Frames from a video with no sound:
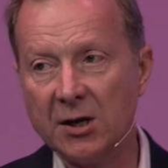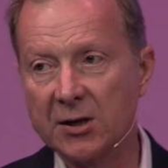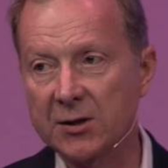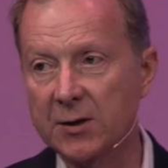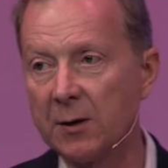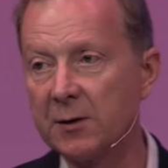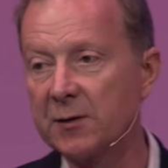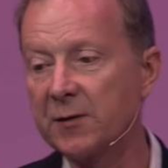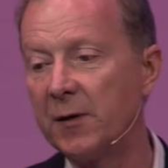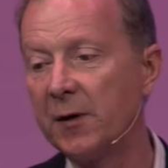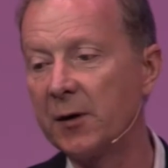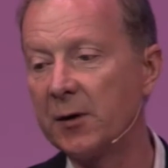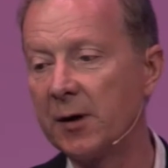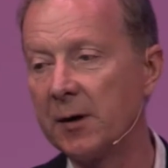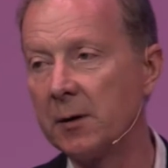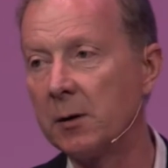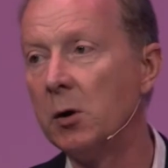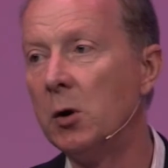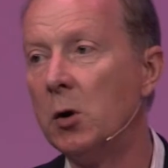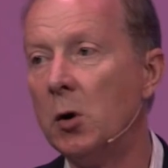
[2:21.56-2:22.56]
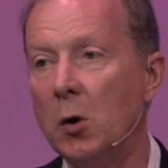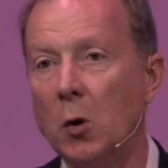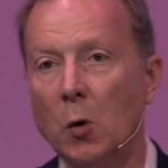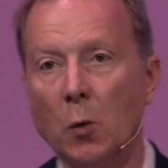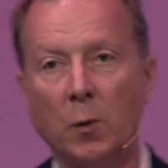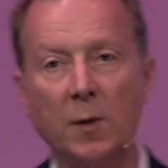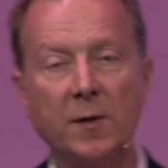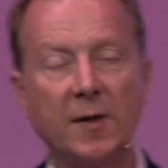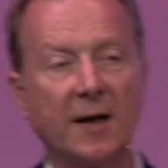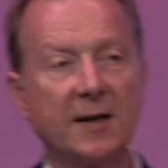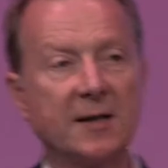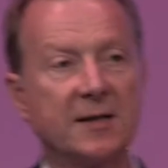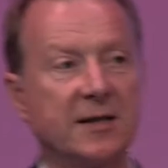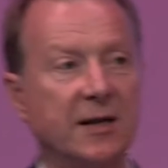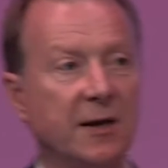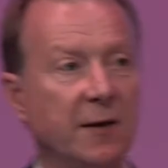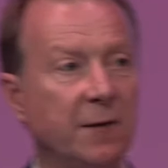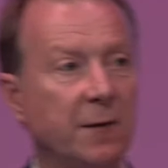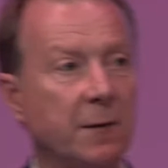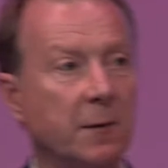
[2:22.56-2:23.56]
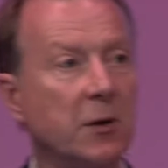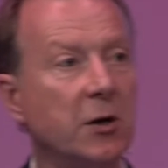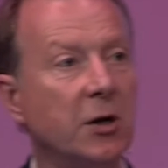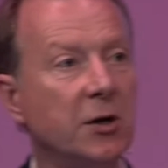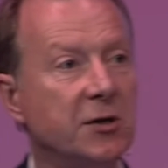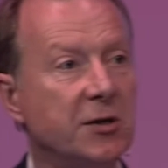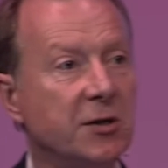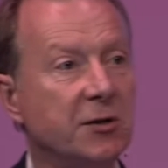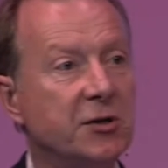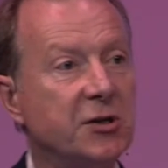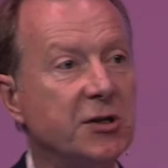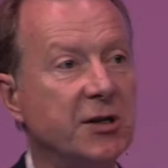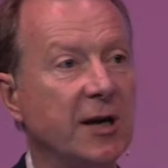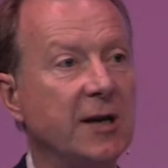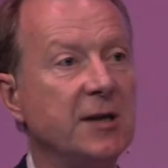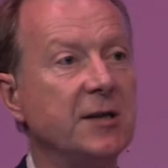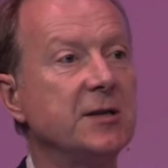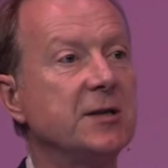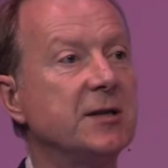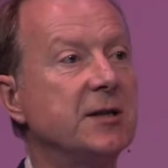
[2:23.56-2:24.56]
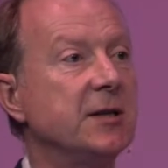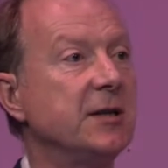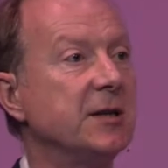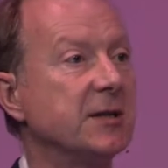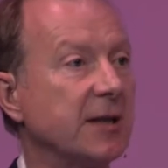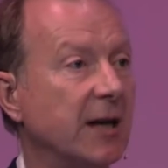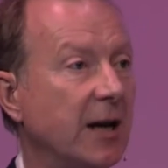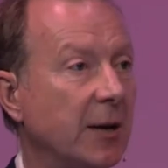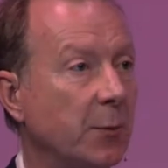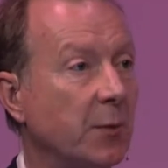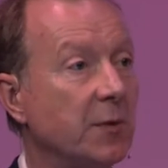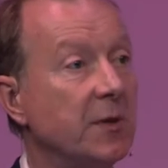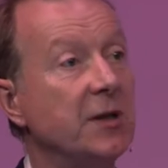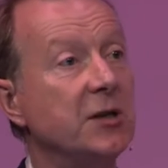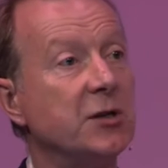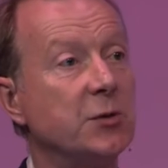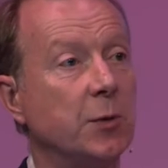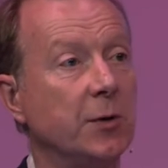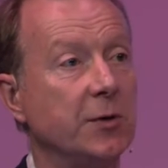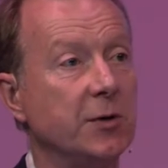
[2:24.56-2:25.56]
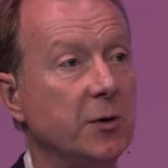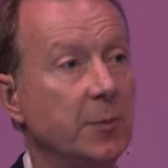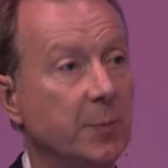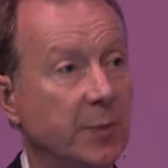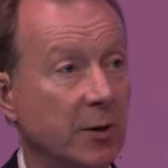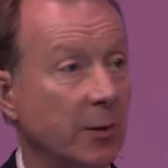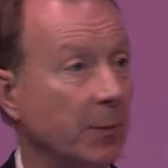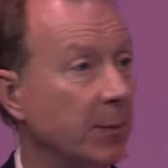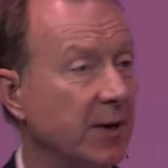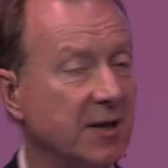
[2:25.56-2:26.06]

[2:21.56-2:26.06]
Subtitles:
So I was figuring, with additive, could you change the design with each one you build?